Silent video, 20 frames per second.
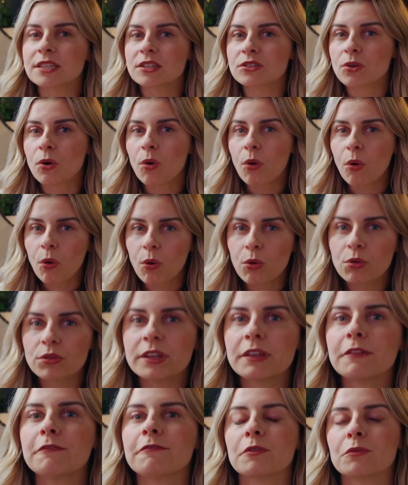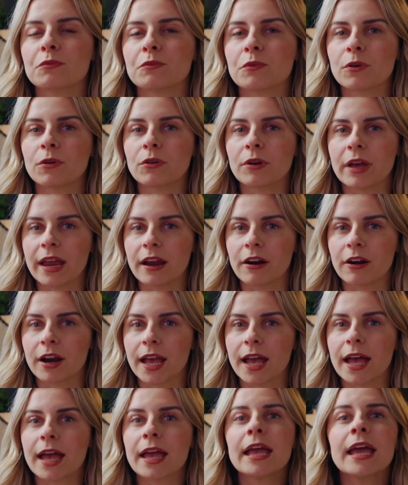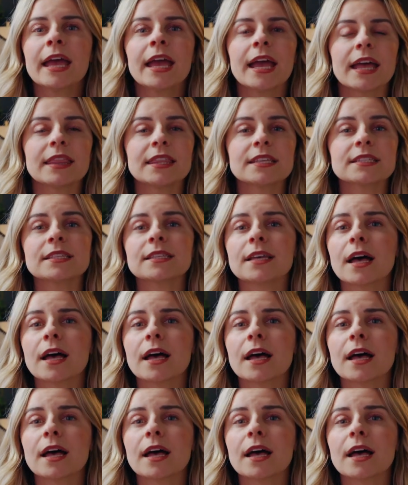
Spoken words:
is only for rural area. And this is